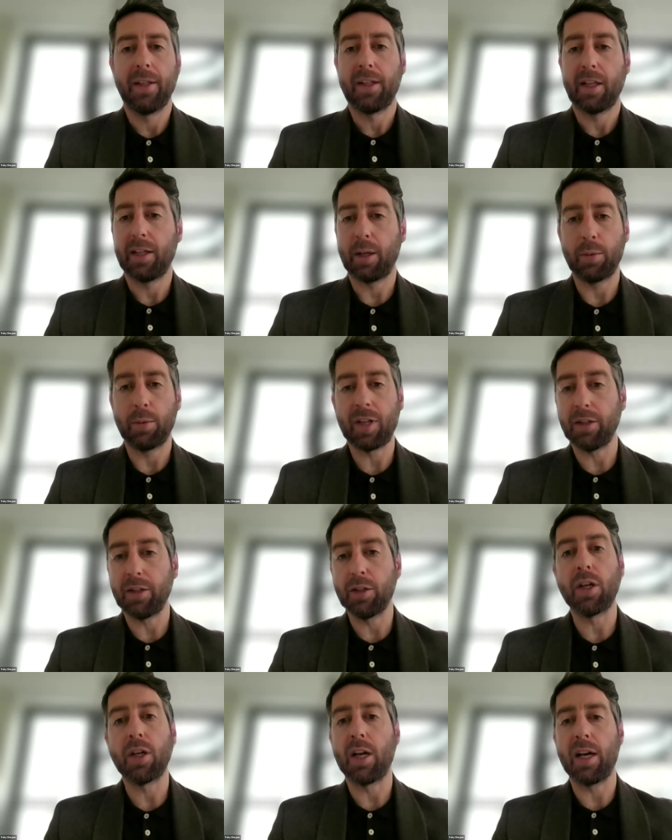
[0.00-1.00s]
like I was saying,
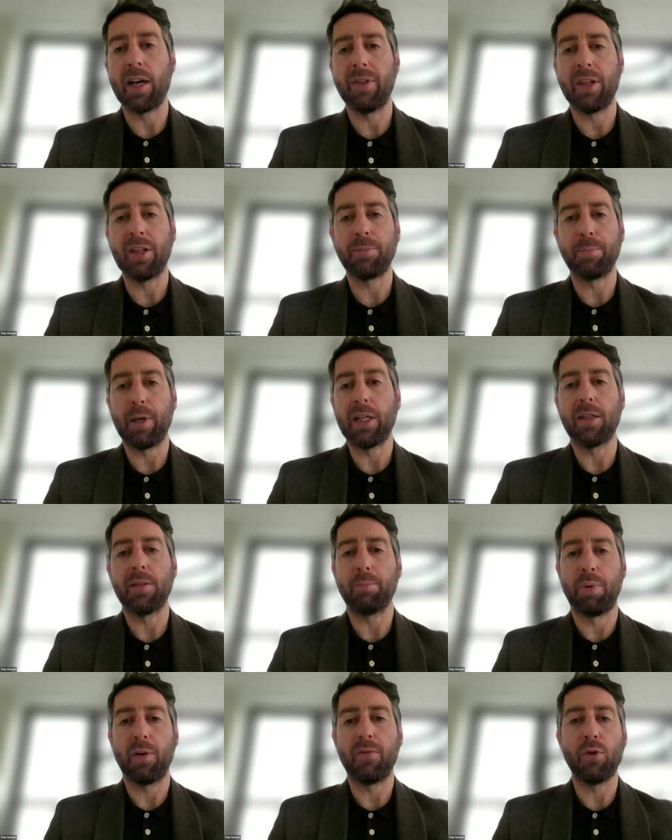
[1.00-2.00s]
you're going to have this
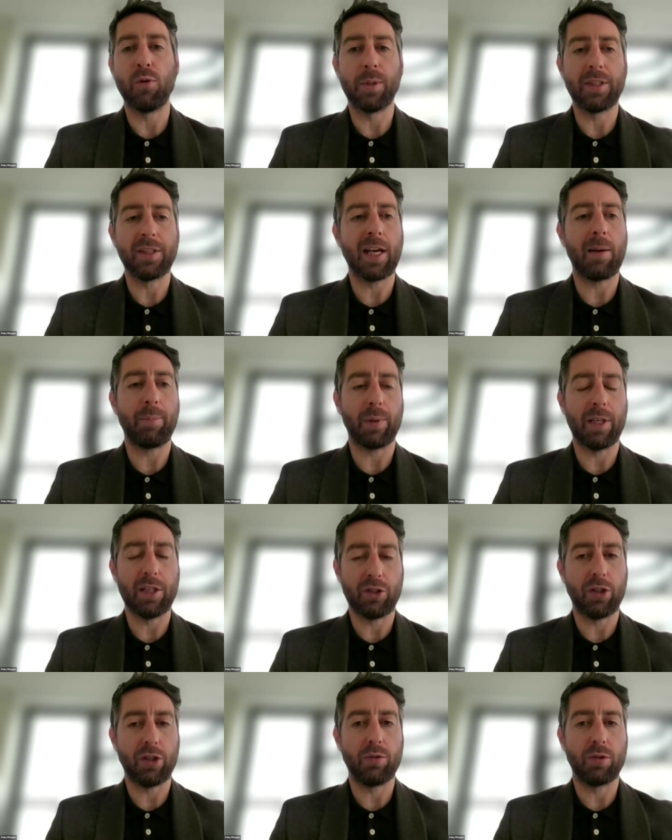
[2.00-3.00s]
big performance gap
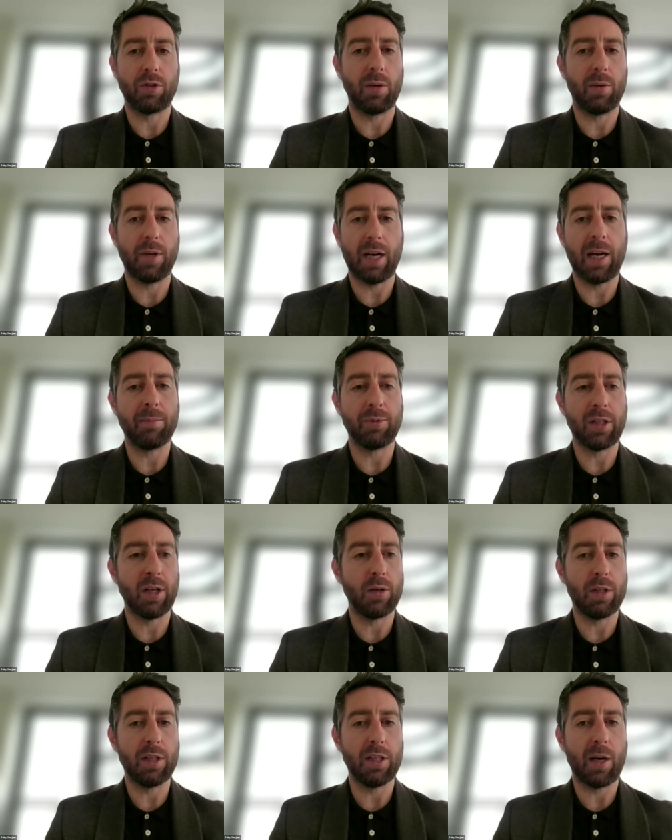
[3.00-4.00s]
issue. So
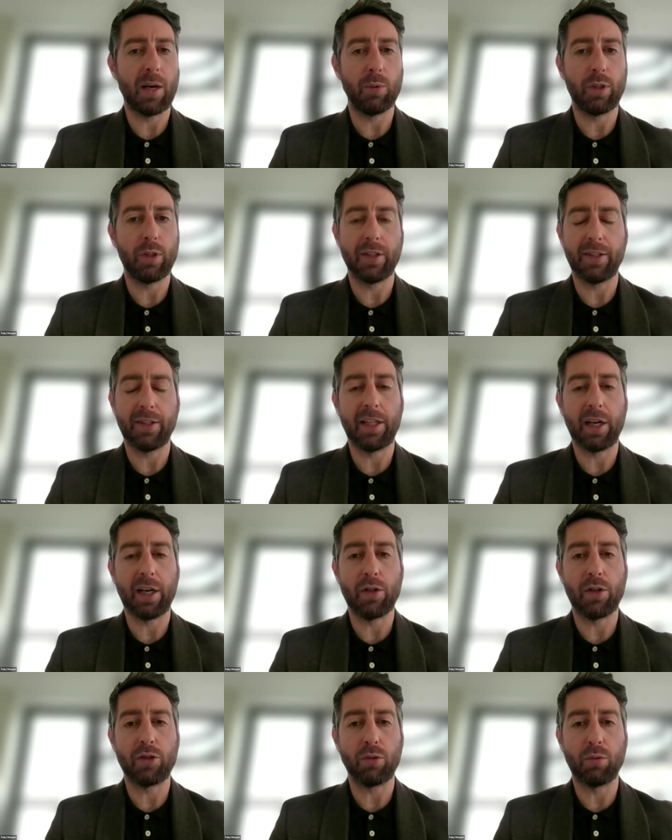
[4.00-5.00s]
absolutely, I would
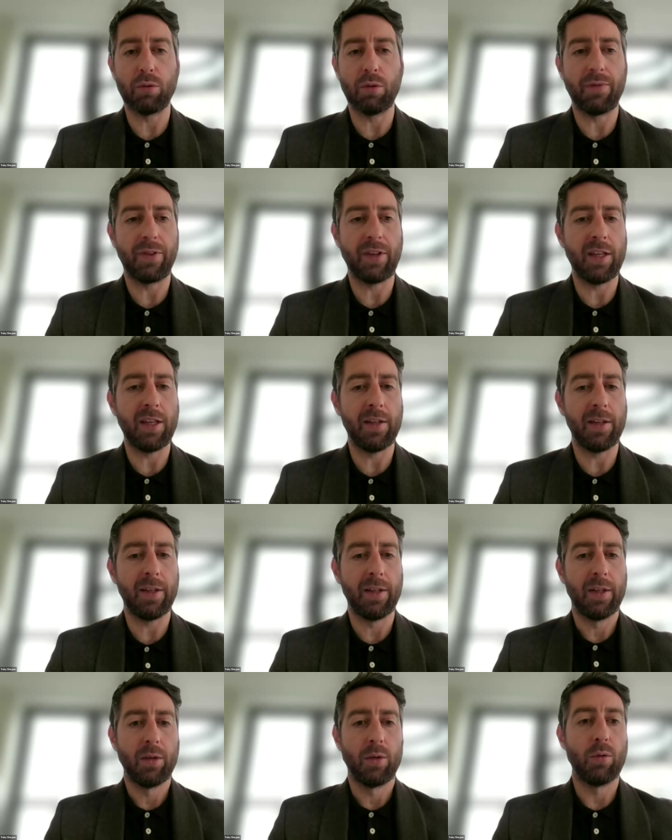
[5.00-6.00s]
encourage all of the
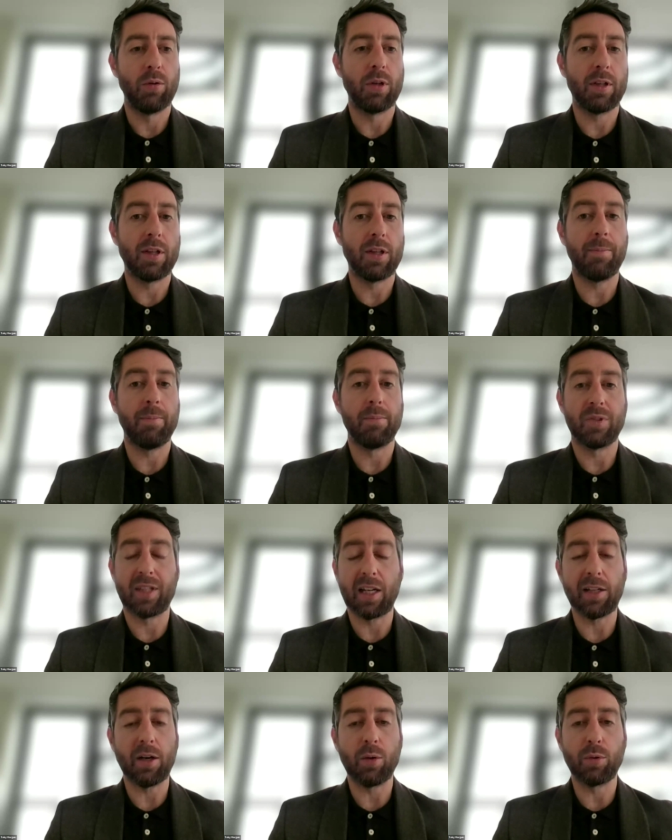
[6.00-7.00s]

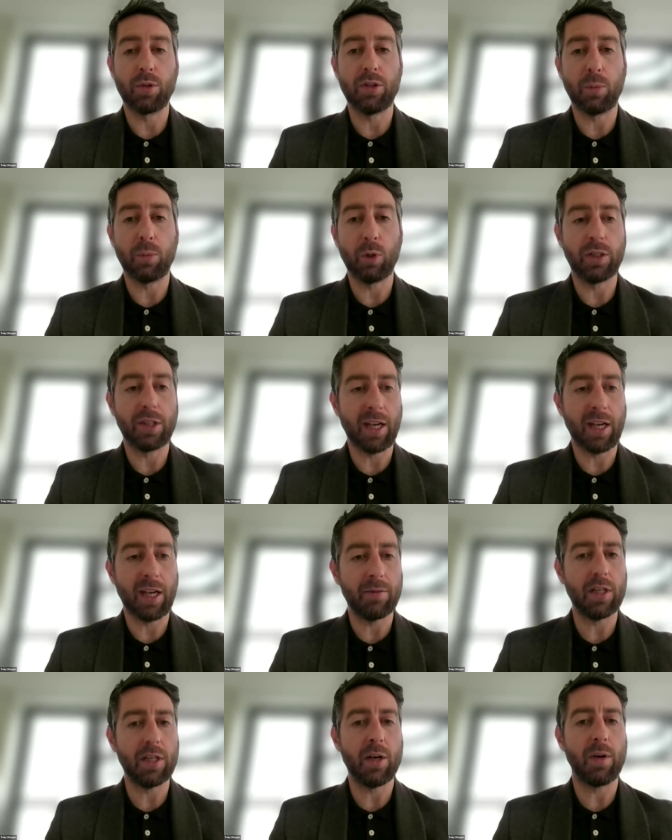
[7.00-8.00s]
stakeholders to work
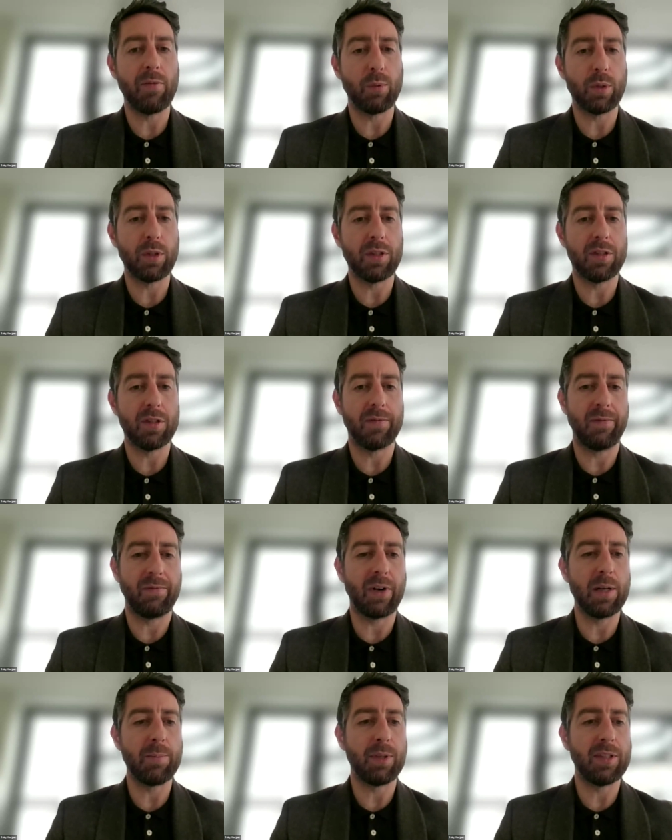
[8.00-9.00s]
together. I know everyone's
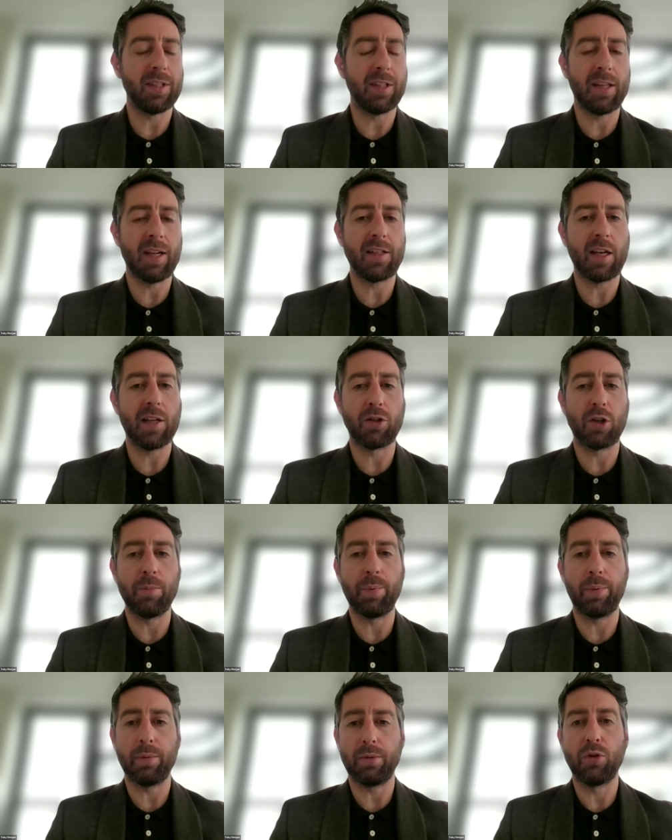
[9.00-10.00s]
very busy in their day
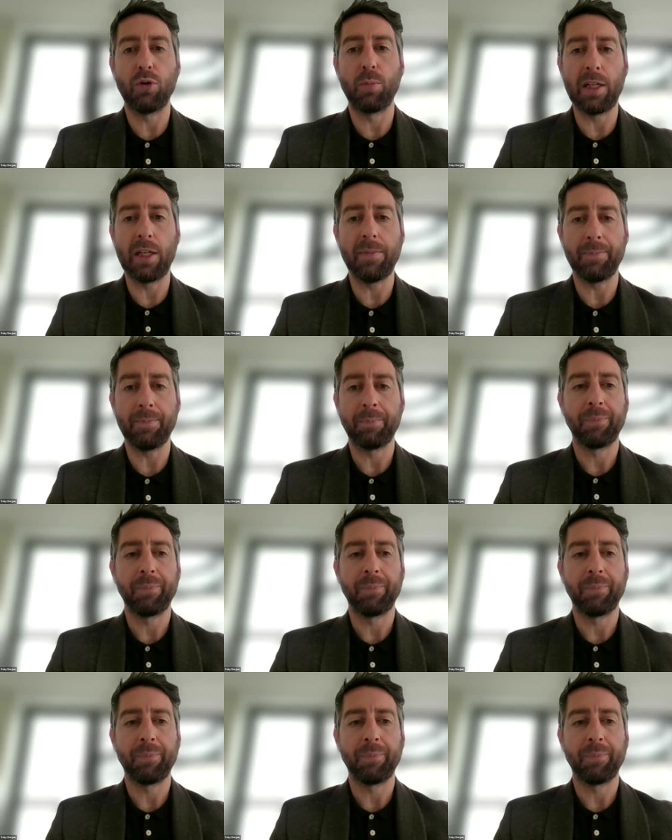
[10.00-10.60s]
job normally,